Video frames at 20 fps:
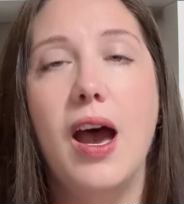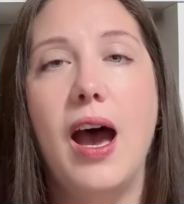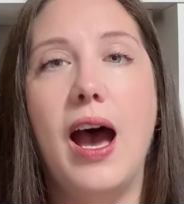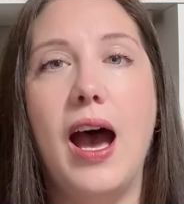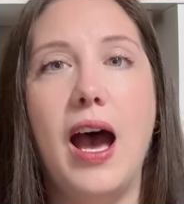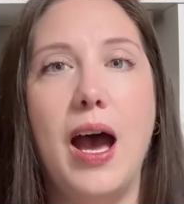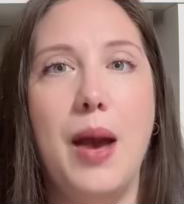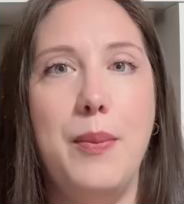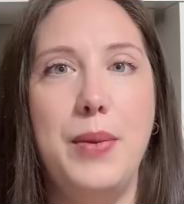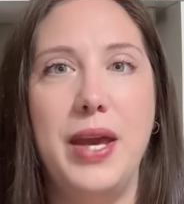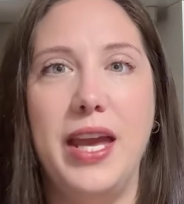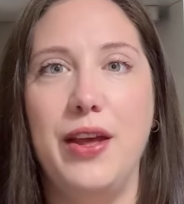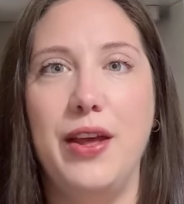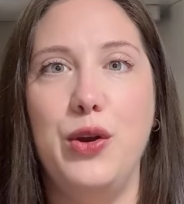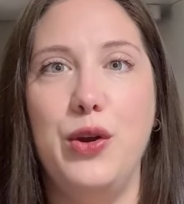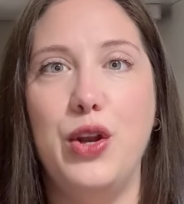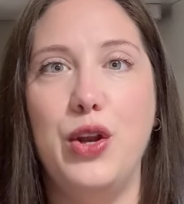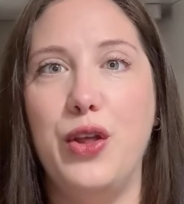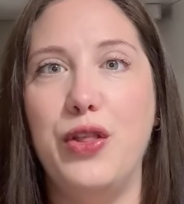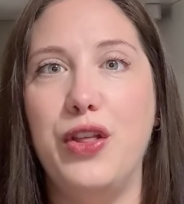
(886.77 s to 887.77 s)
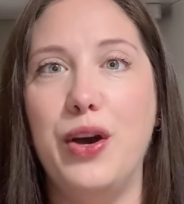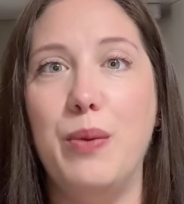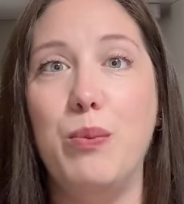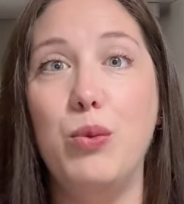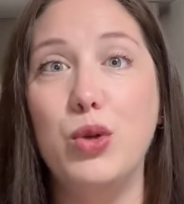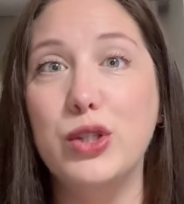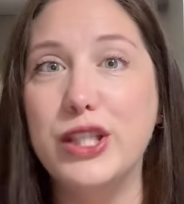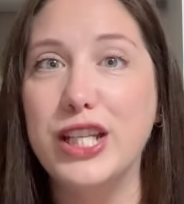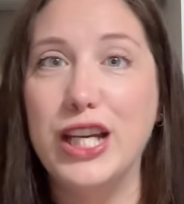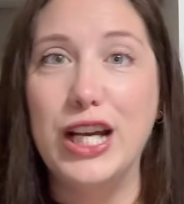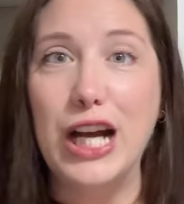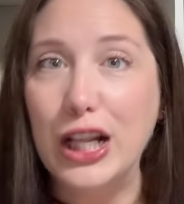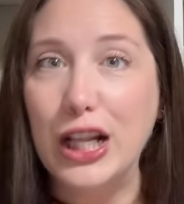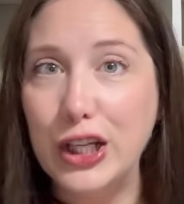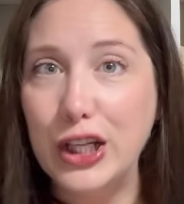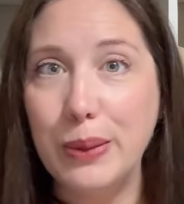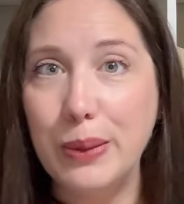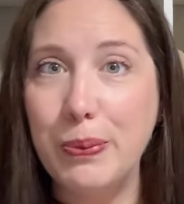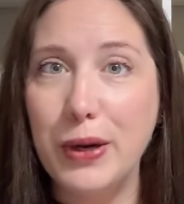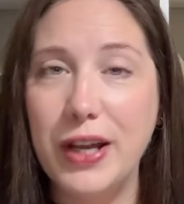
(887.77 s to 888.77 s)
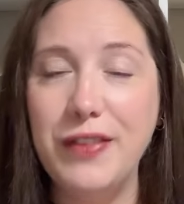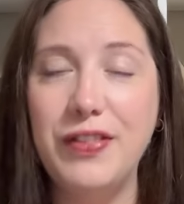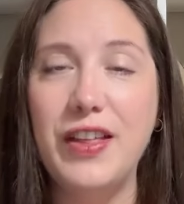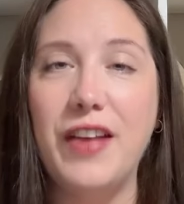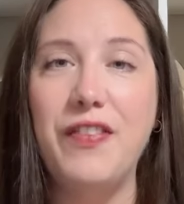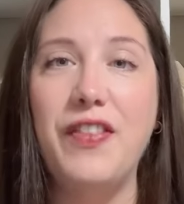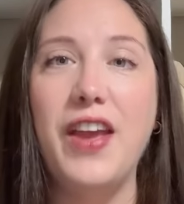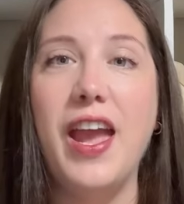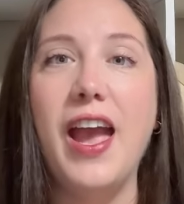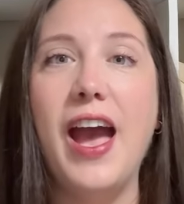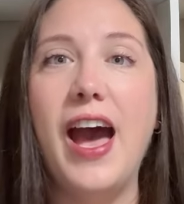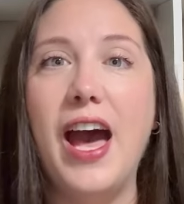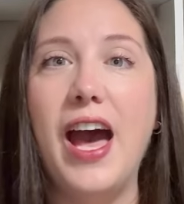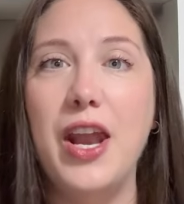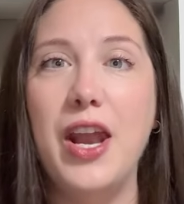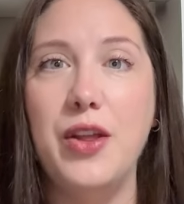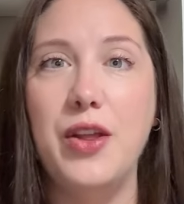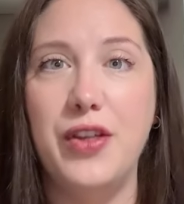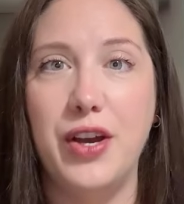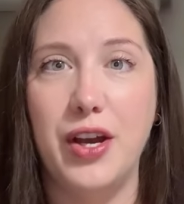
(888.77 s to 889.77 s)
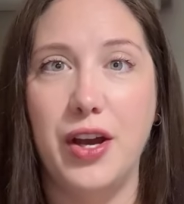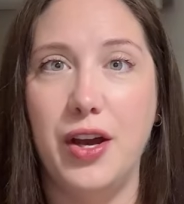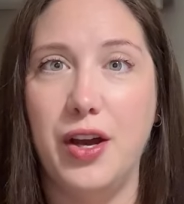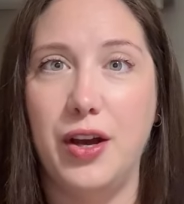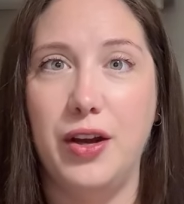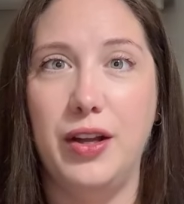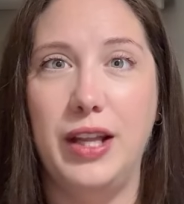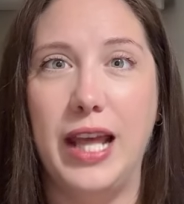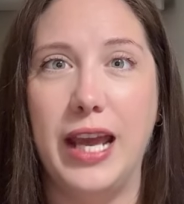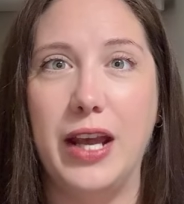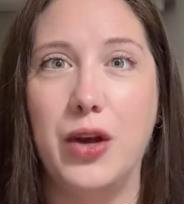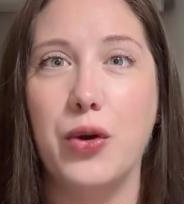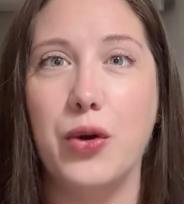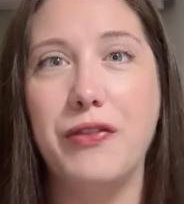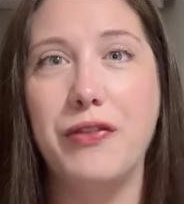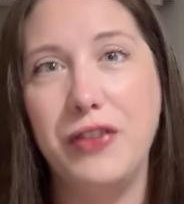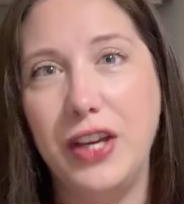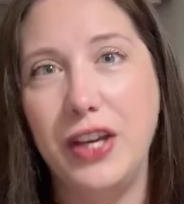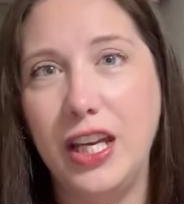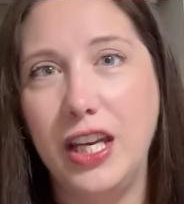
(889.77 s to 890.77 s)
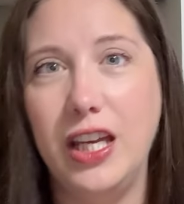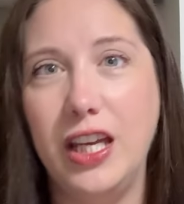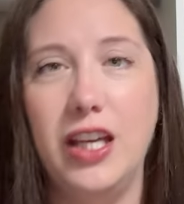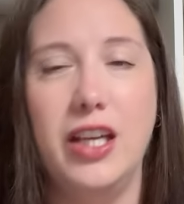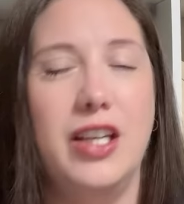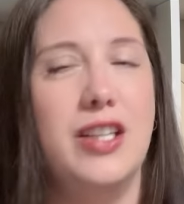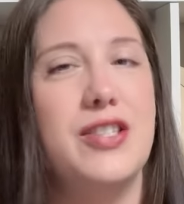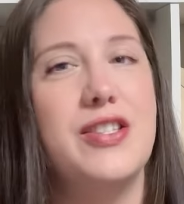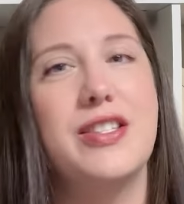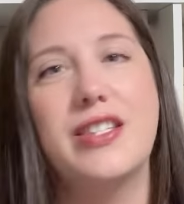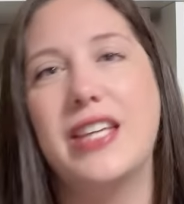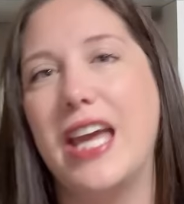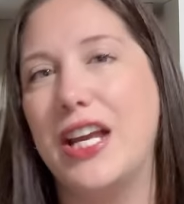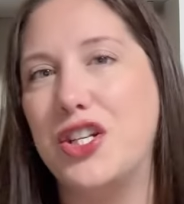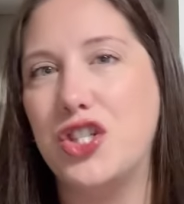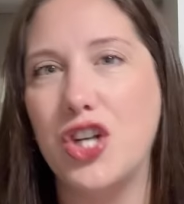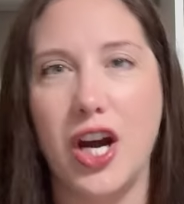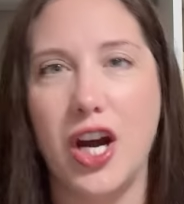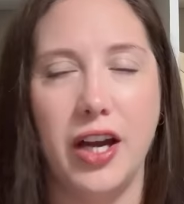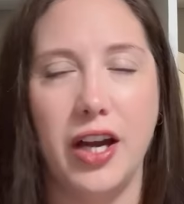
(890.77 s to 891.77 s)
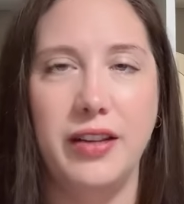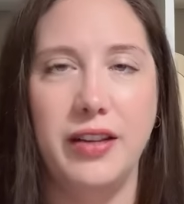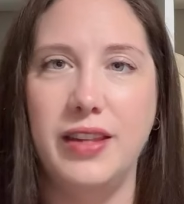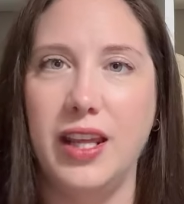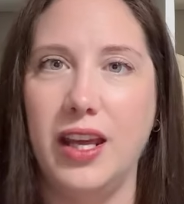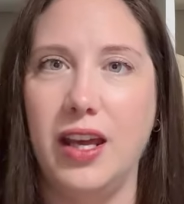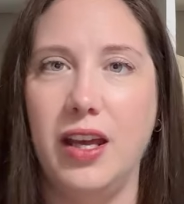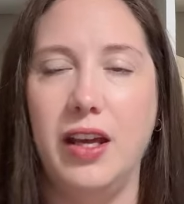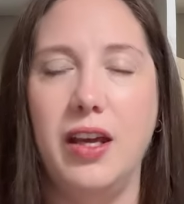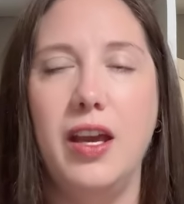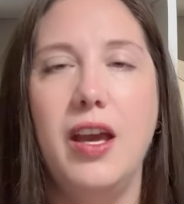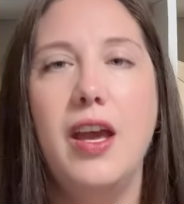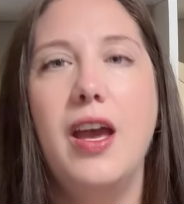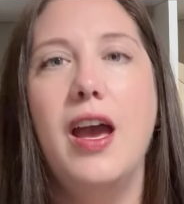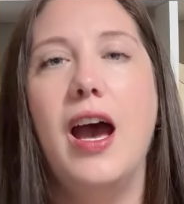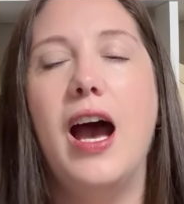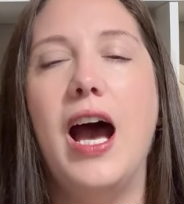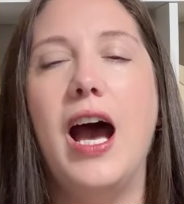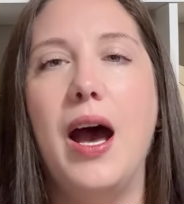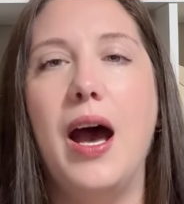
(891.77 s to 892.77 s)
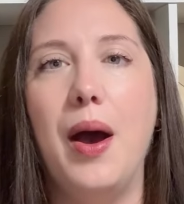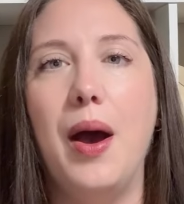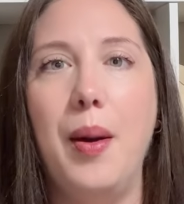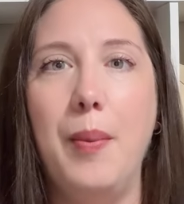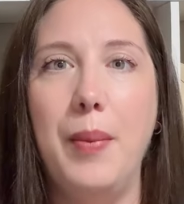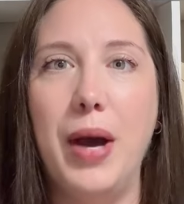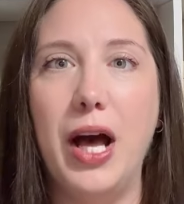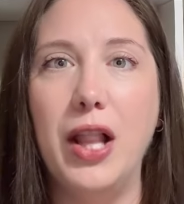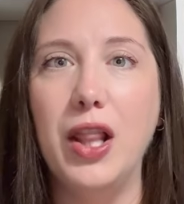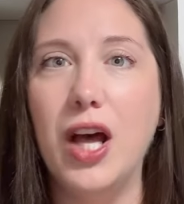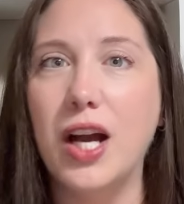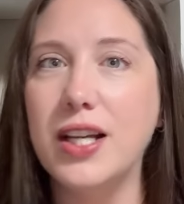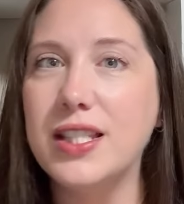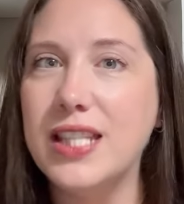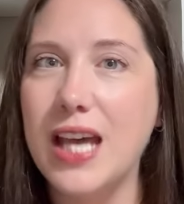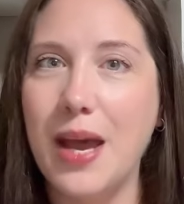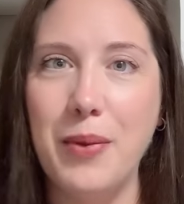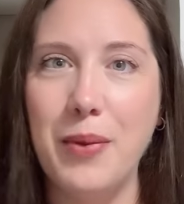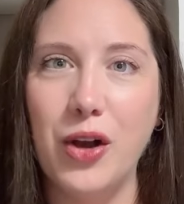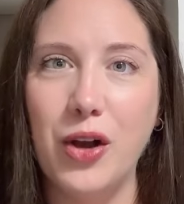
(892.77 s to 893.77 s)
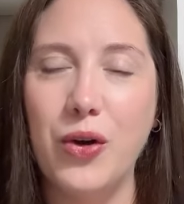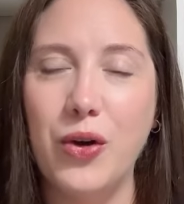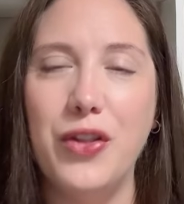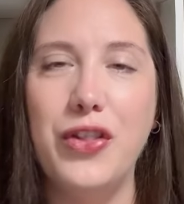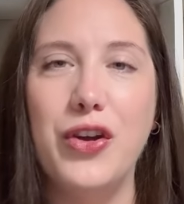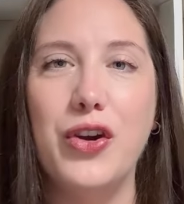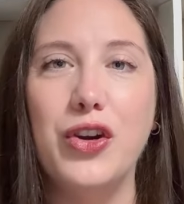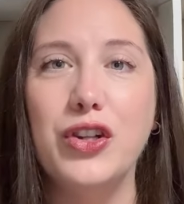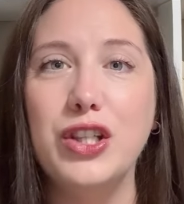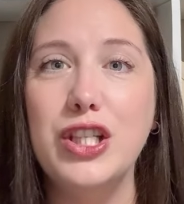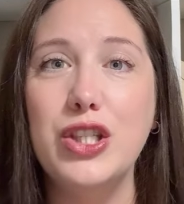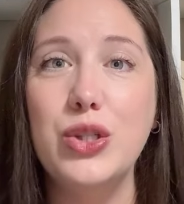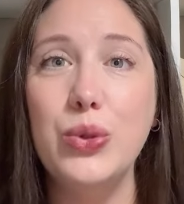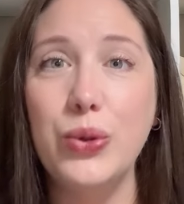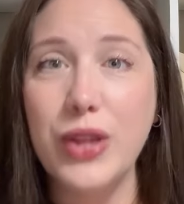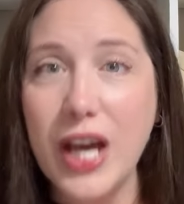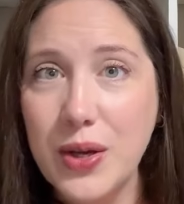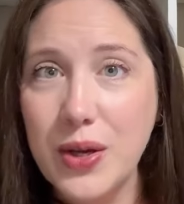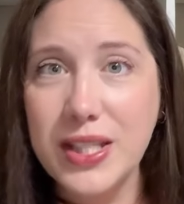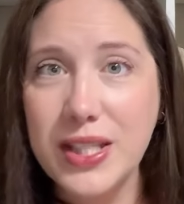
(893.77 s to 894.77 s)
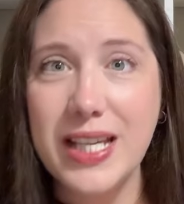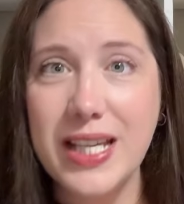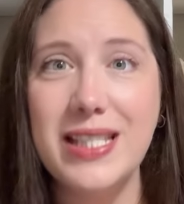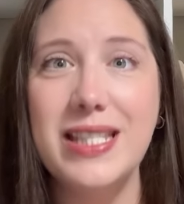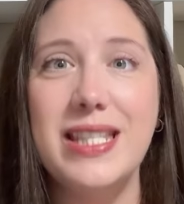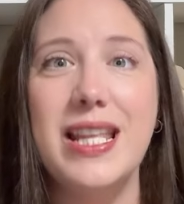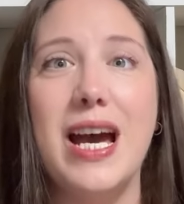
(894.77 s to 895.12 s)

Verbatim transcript: um, in the multicolor print that they had, the like graffiti sketch art thing um, a long time ago in the early 2000s.